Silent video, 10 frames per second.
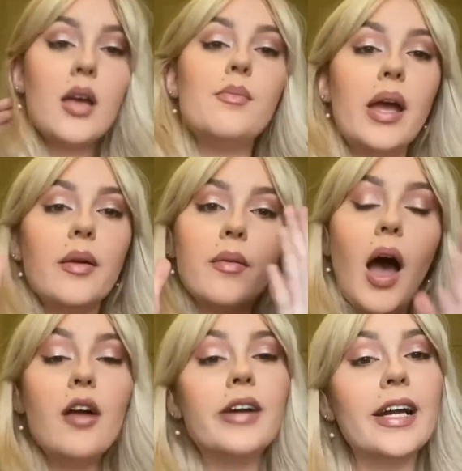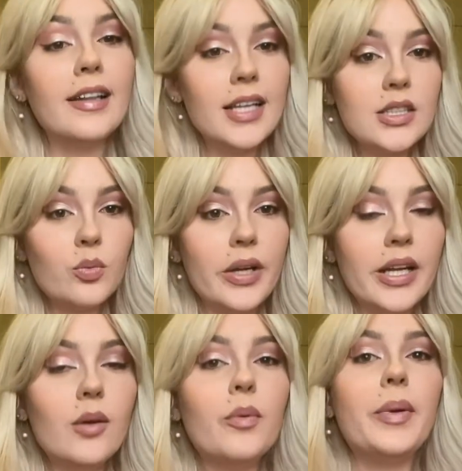I reckon this
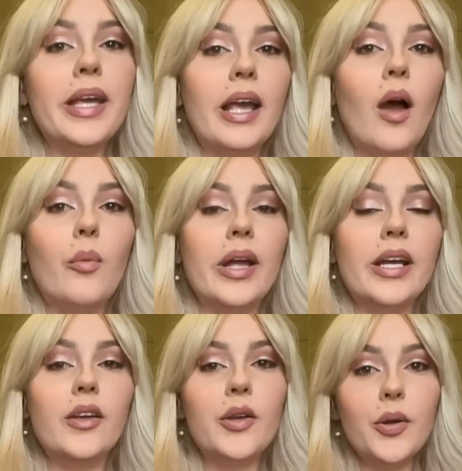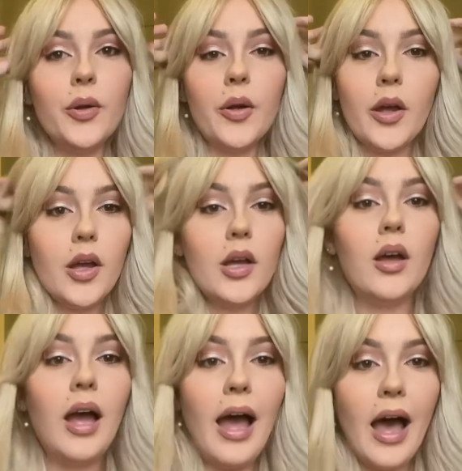wig would be a wig you
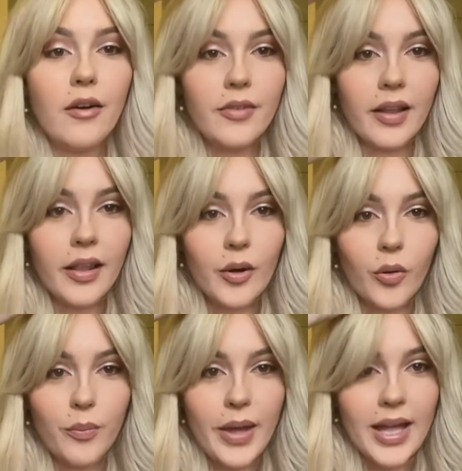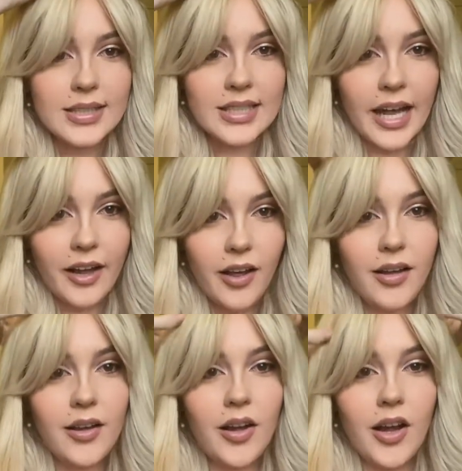have a little bandana
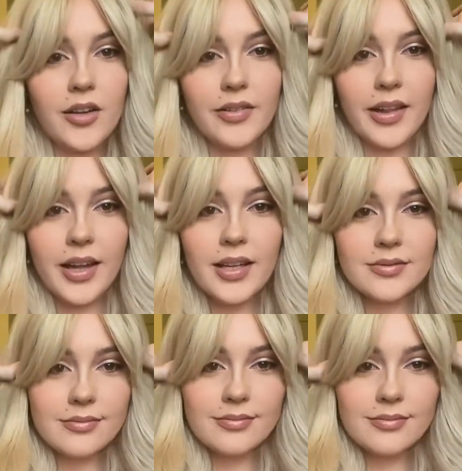over there.